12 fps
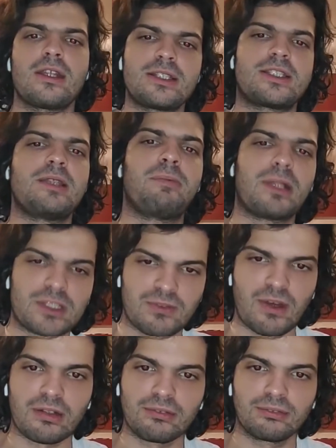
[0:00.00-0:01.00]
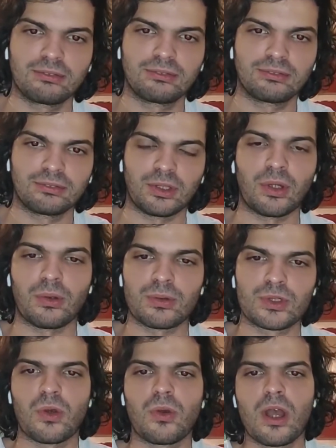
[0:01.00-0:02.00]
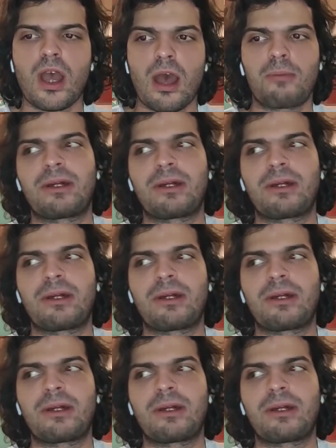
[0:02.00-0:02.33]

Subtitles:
the simplest one. So but